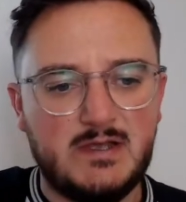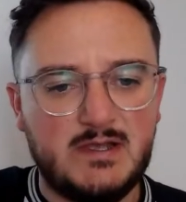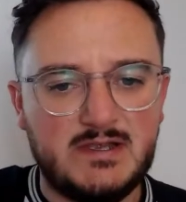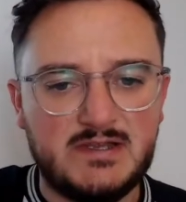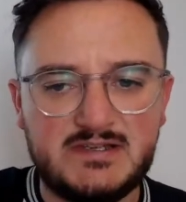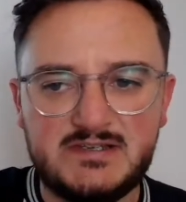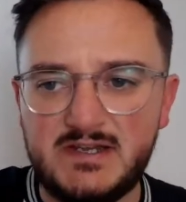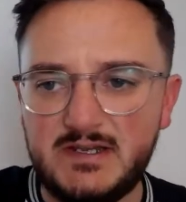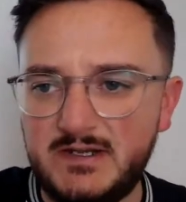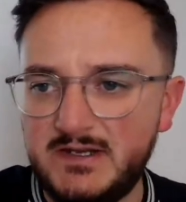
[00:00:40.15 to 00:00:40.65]

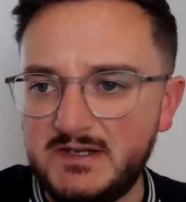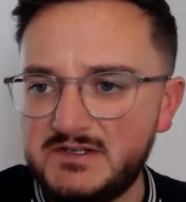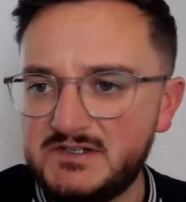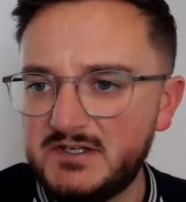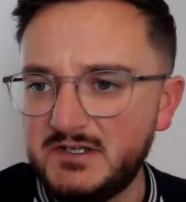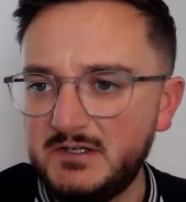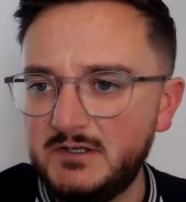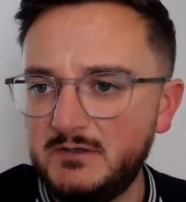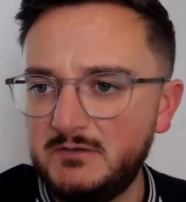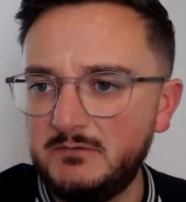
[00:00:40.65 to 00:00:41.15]
City
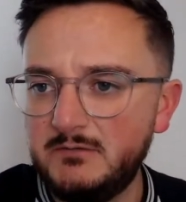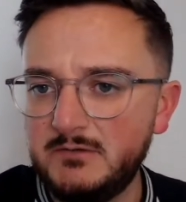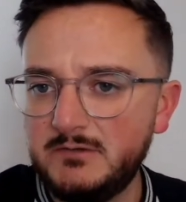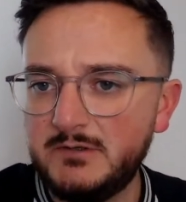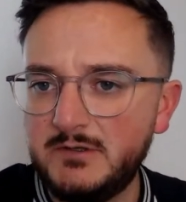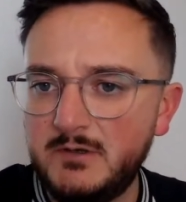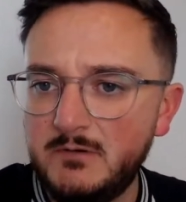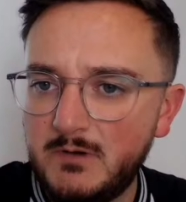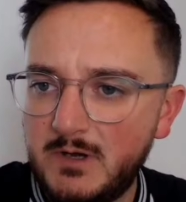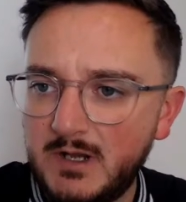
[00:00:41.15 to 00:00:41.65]
2,
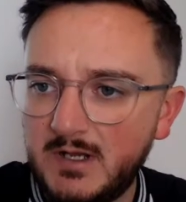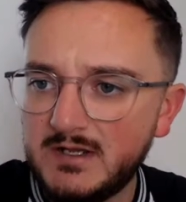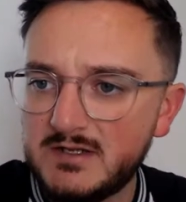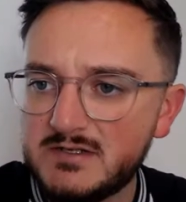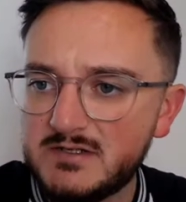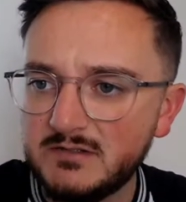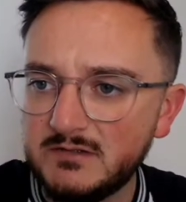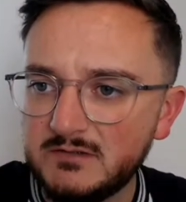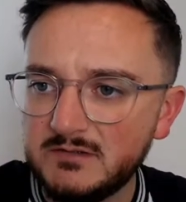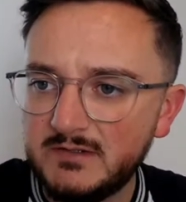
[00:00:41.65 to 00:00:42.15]

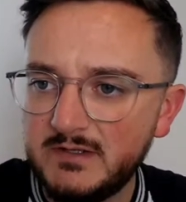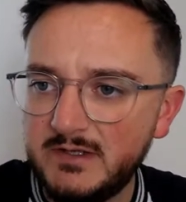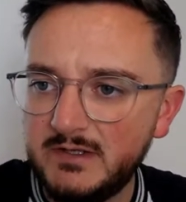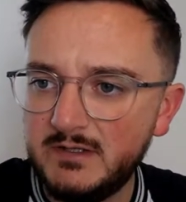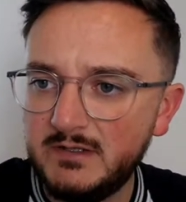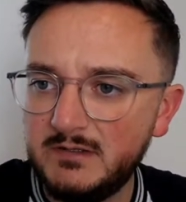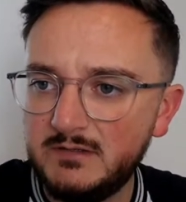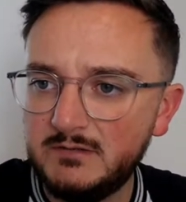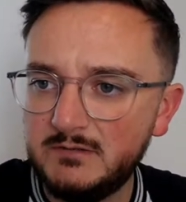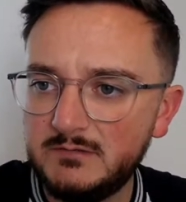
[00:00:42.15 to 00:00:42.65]
Newcastle
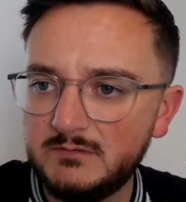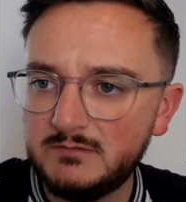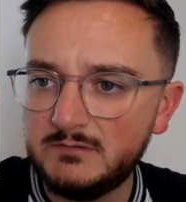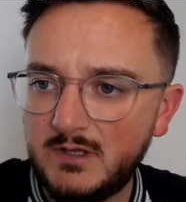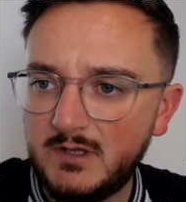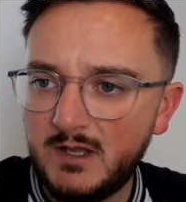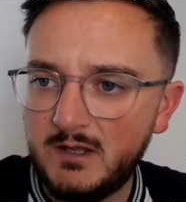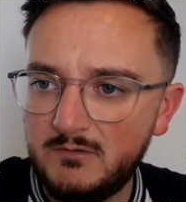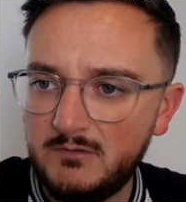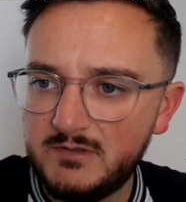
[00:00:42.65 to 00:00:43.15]
0,
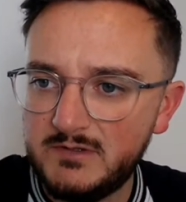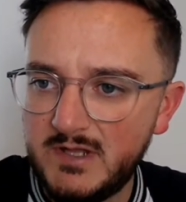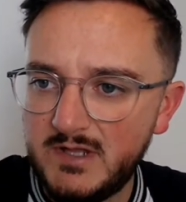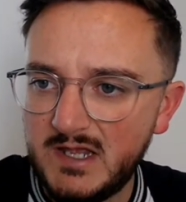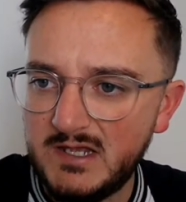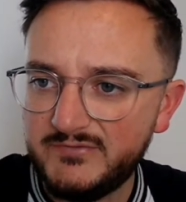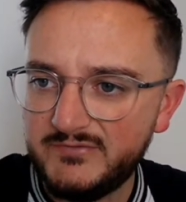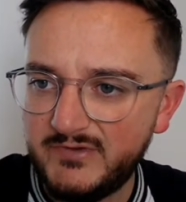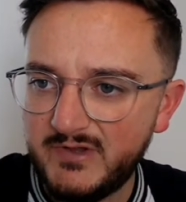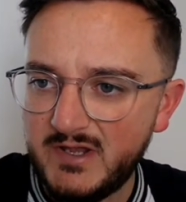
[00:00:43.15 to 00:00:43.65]
out of
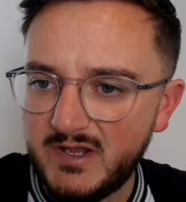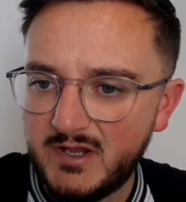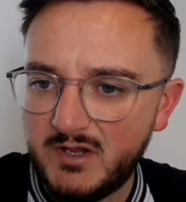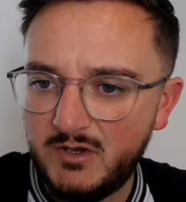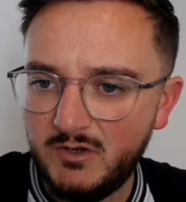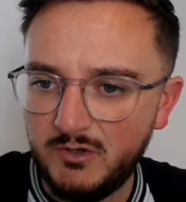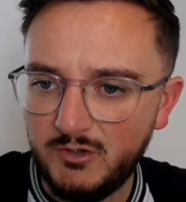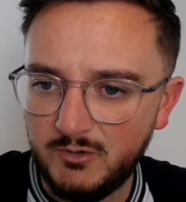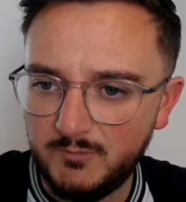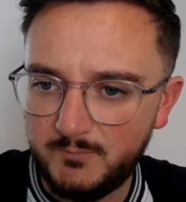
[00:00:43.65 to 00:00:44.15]
the FA
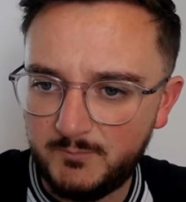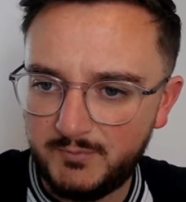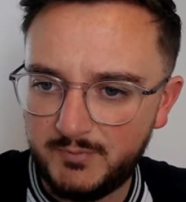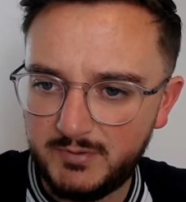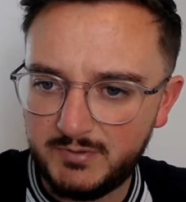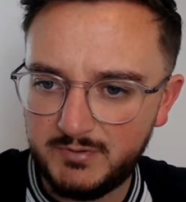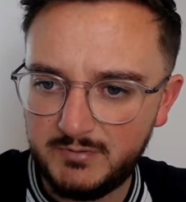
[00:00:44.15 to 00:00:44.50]
Cup.